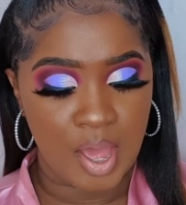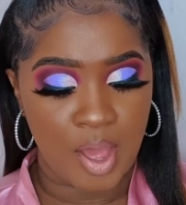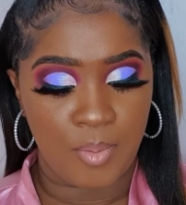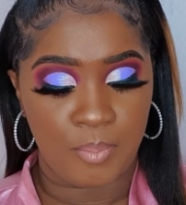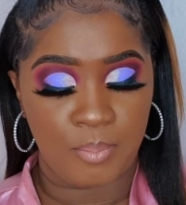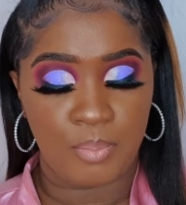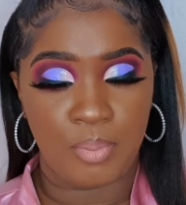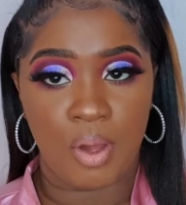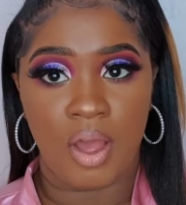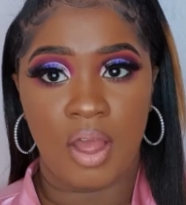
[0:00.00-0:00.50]

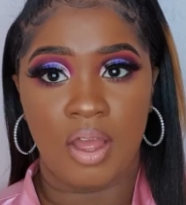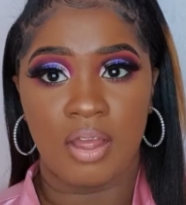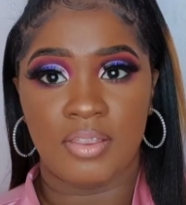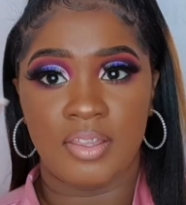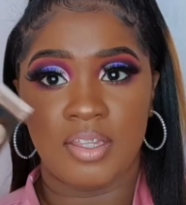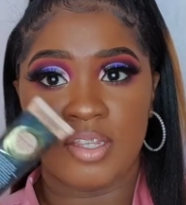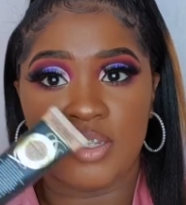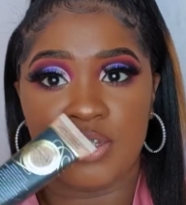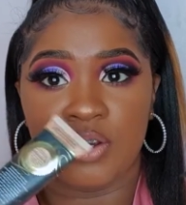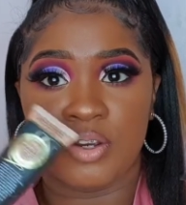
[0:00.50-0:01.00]
But
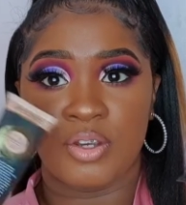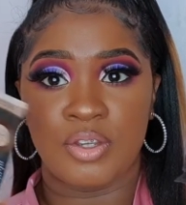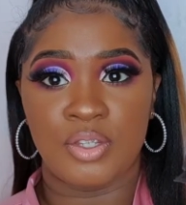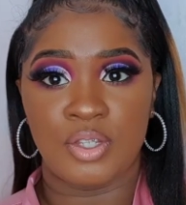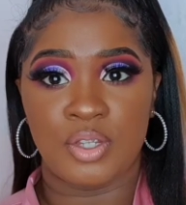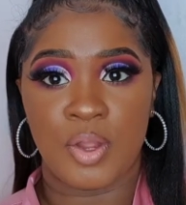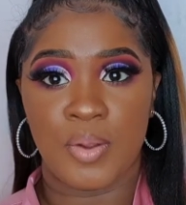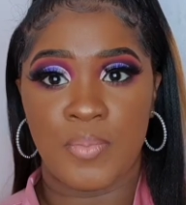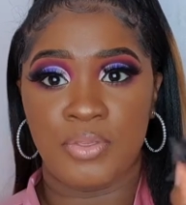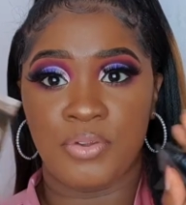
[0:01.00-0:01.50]
these are
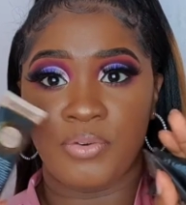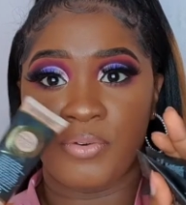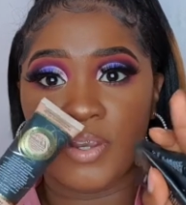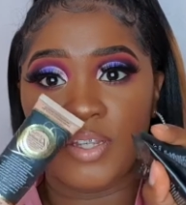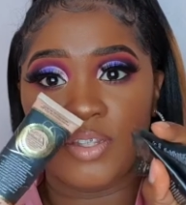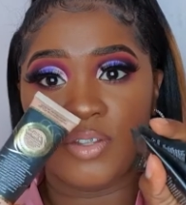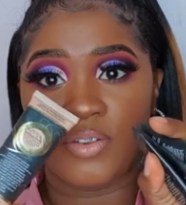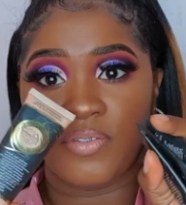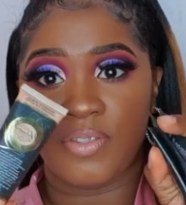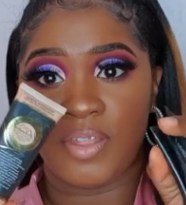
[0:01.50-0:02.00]
some. The
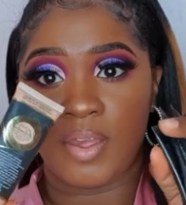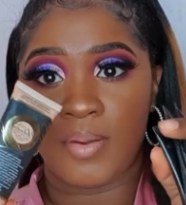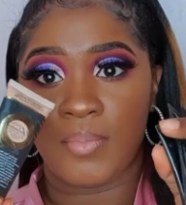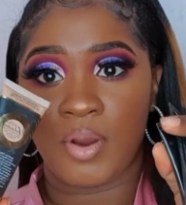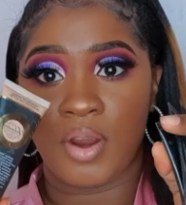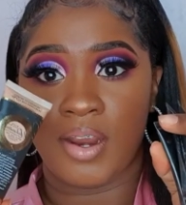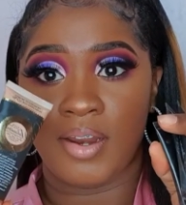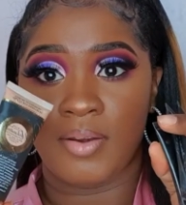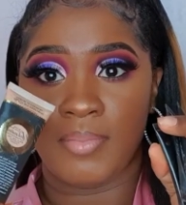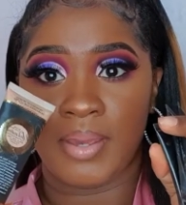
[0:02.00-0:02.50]
rest of them
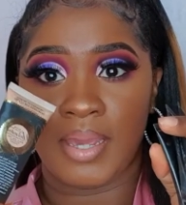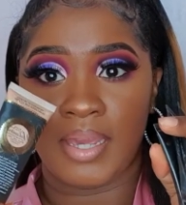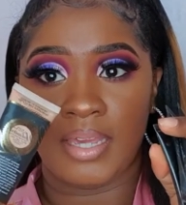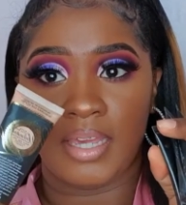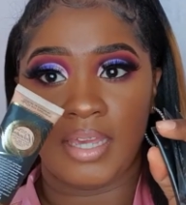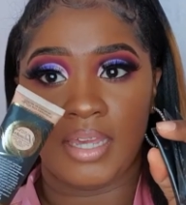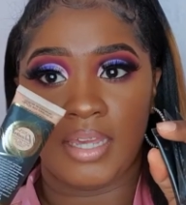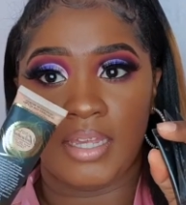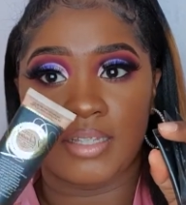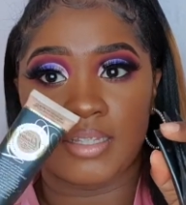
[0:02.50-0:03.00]
are in my
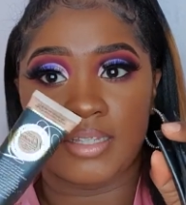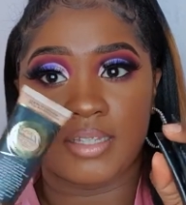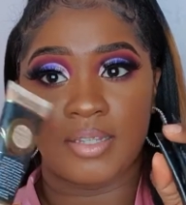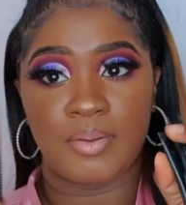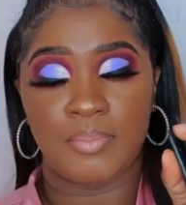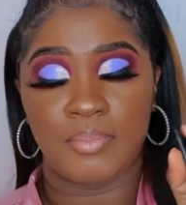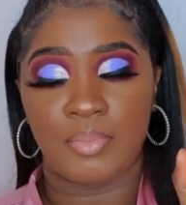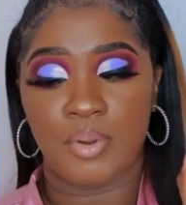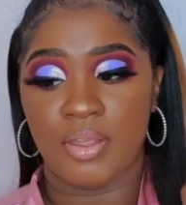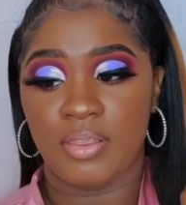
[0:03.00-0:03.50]
kit.
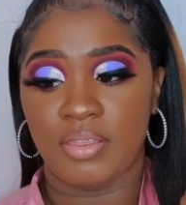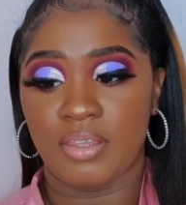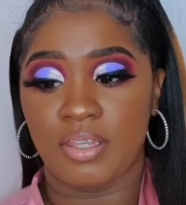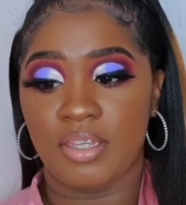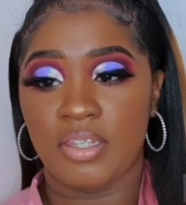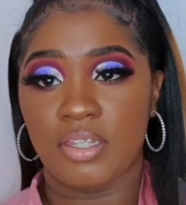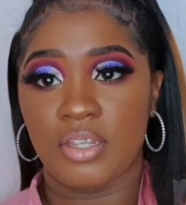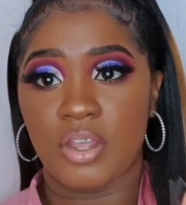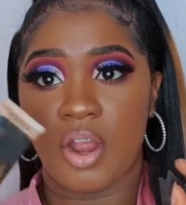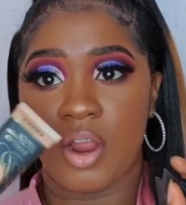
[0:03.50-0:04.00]
But
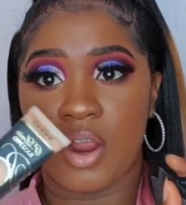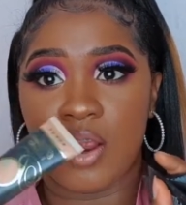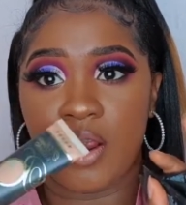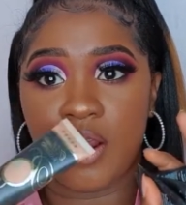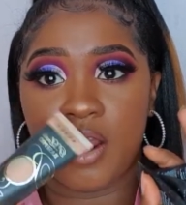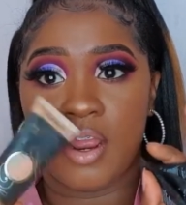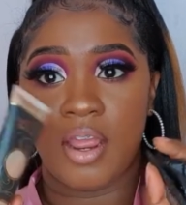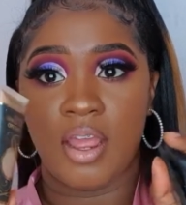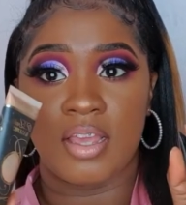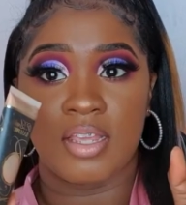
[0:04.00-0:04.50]
these
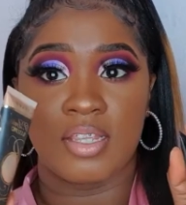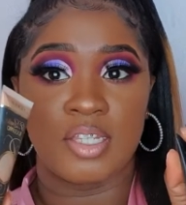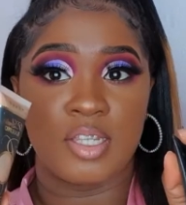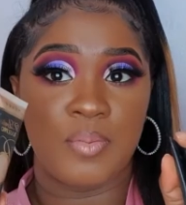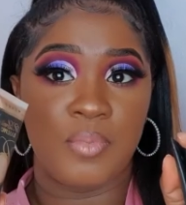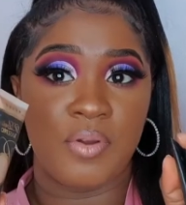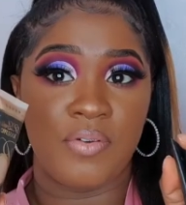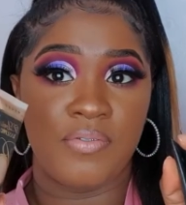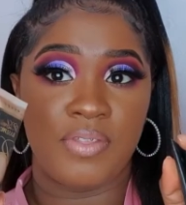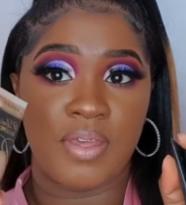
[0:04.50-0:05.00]
are
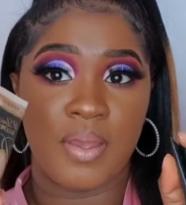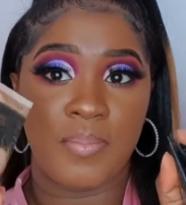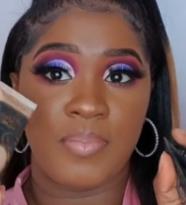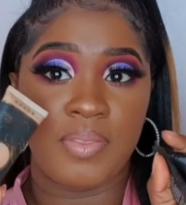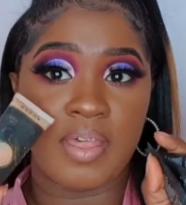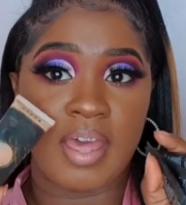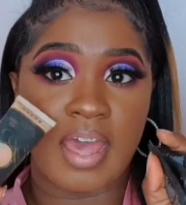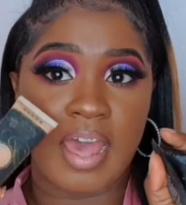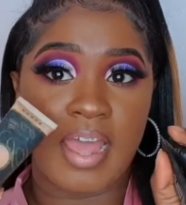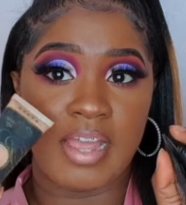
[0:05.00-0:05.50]
some of them
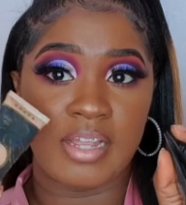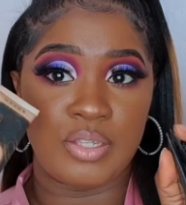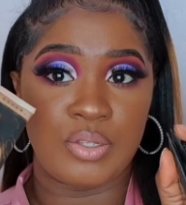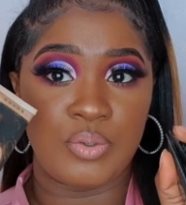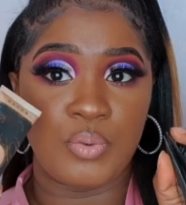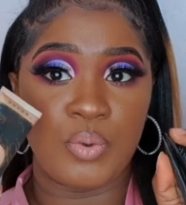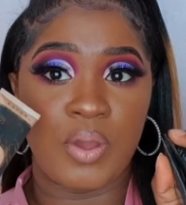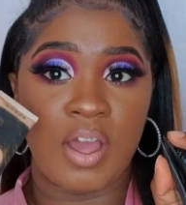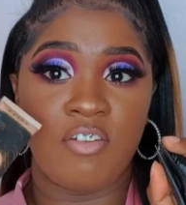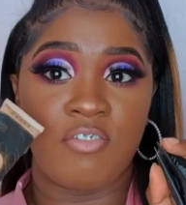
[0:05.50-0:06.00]
that I
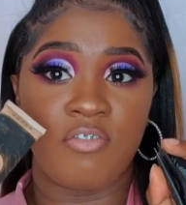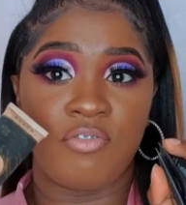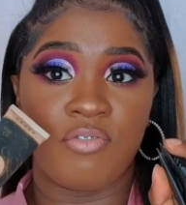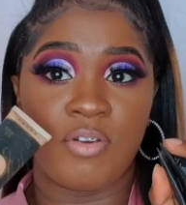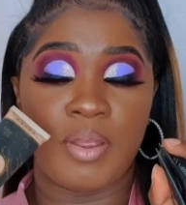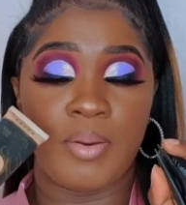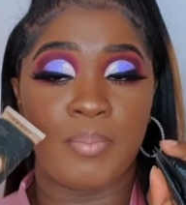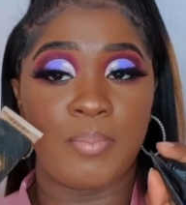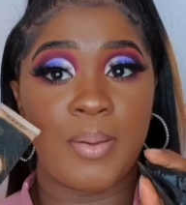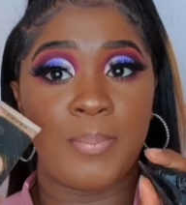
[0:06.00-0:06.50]
do have
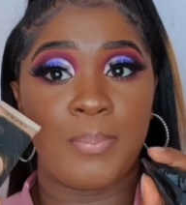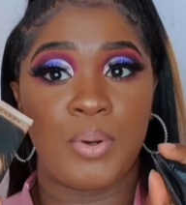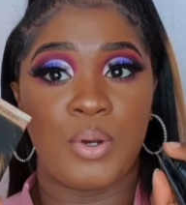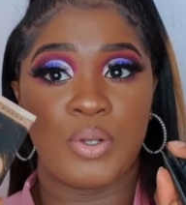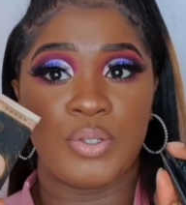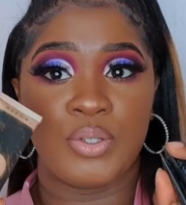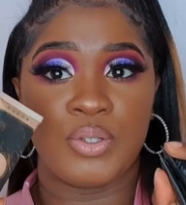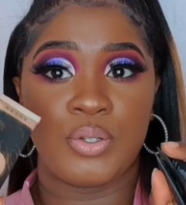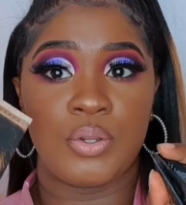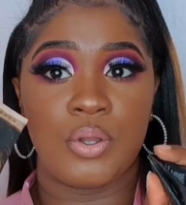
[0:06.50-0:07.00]
in my
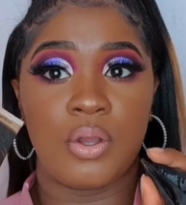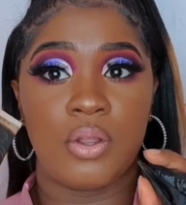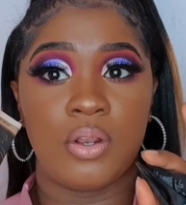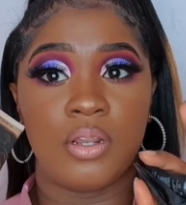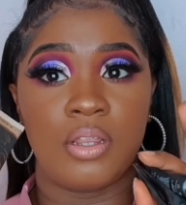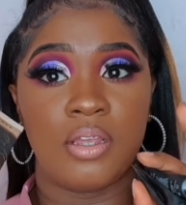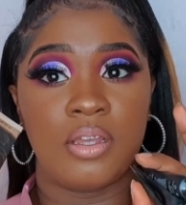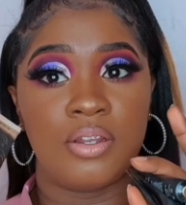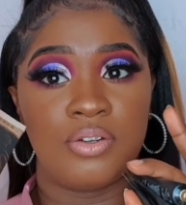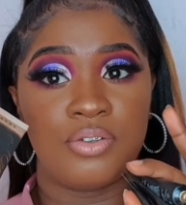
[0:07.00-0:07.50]

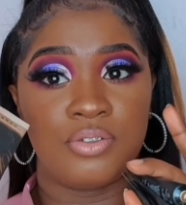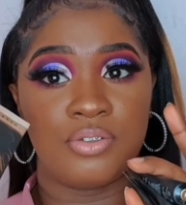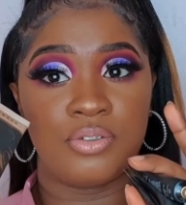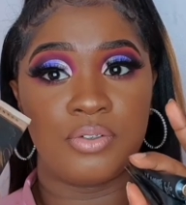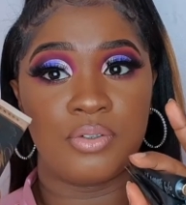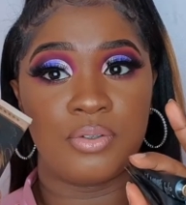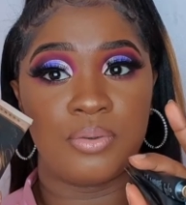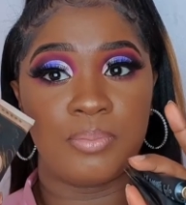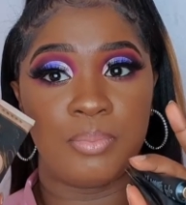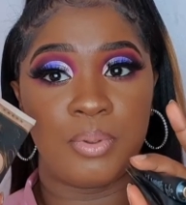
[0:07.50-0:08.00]
personal
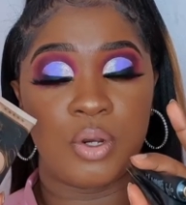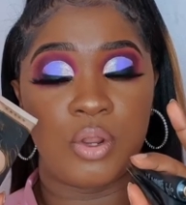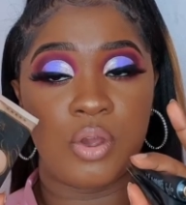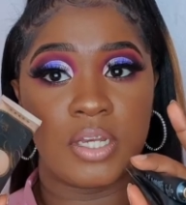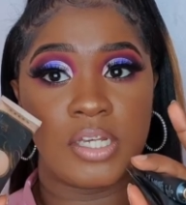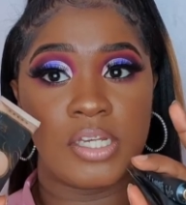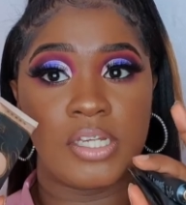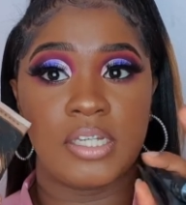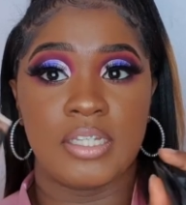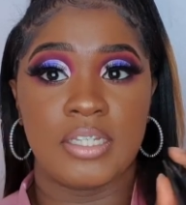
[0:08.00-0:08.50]

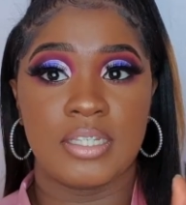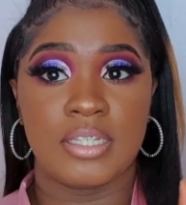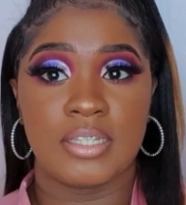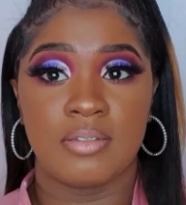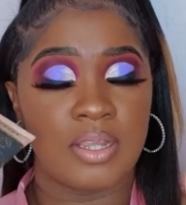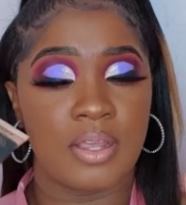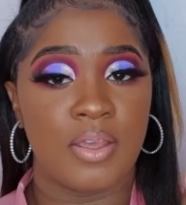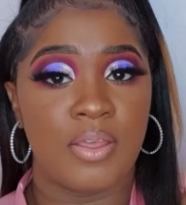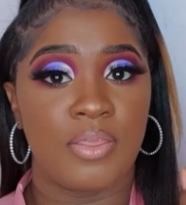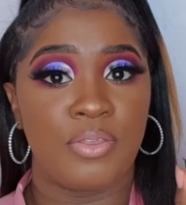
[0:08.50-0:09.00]
belongings.